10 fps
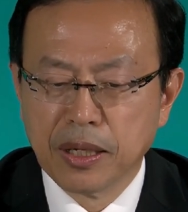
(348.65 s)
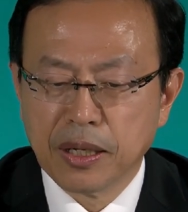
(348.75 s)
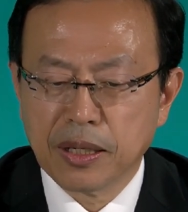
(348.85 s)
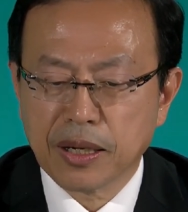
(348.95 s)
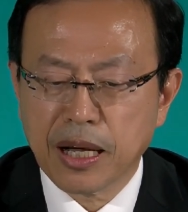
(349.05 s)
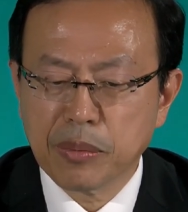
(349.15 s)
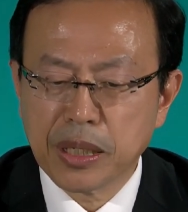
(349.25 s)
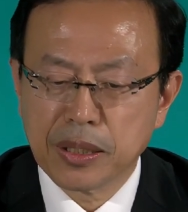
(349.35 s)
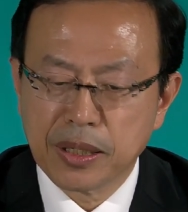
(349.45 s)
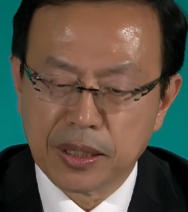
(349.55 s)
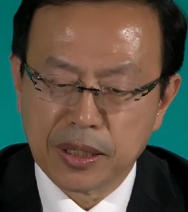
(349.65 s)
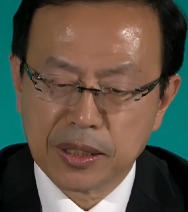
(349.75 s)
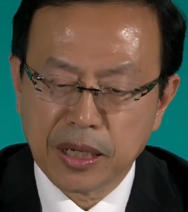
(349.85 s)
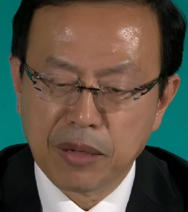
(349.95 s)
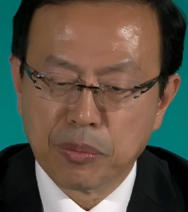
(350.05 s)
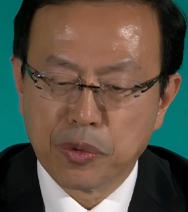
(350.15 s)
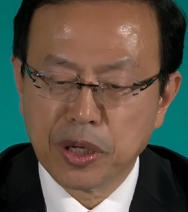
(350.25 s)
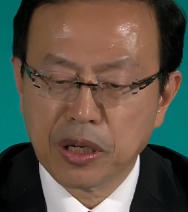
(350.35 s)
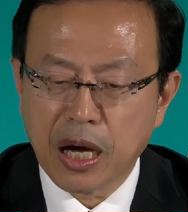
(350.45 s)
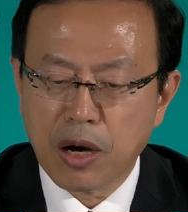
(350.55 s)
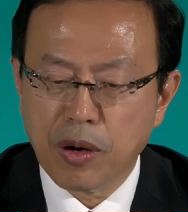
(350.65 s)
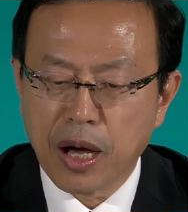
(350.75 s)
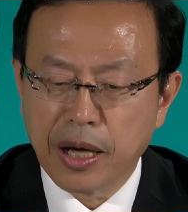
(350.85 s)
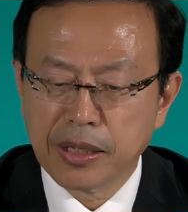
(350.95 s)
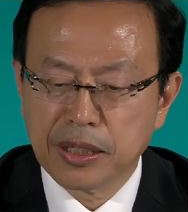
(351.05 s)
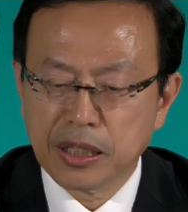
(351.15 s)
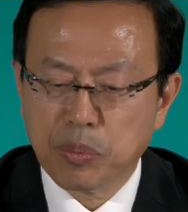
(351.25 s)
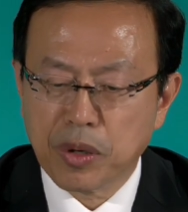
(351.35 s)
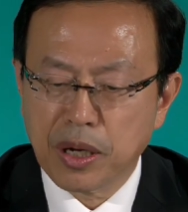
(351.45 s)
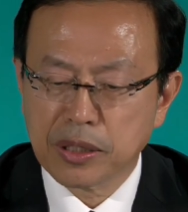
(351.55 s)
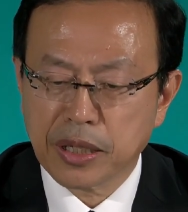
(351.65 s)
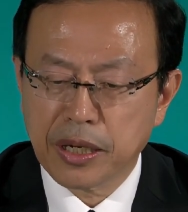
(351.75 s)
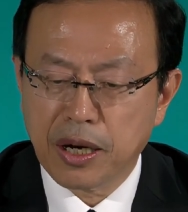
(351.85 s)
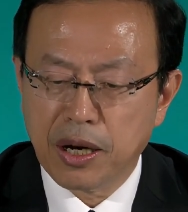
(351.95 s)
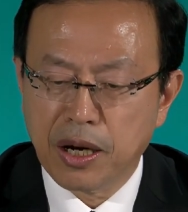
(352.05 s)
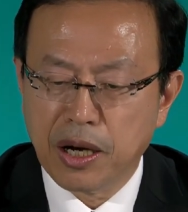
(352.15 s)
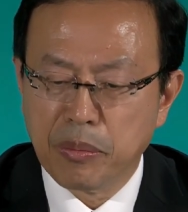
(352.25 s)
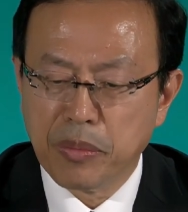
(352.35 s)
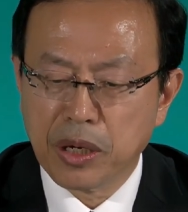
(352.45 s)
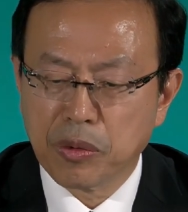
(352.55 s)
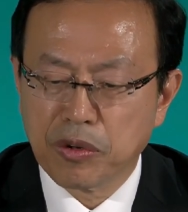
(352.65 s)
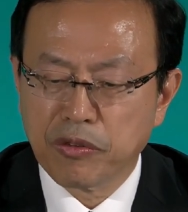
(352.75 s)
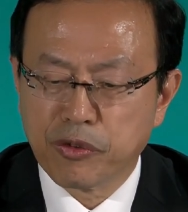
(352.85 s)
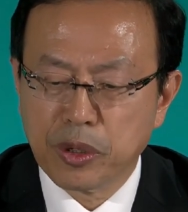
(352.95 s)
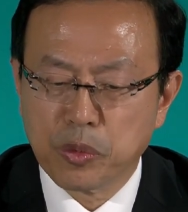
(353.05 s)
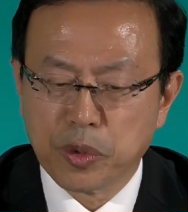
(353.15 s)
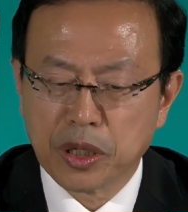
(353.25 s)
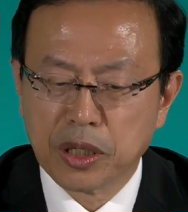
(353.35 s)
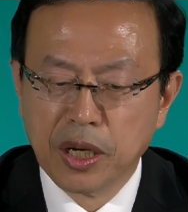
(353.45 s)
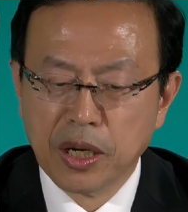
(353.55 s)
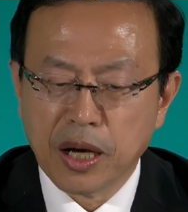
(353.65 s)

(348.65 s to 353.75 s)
in the coming years and bring our REDD plus ARR mangrove framework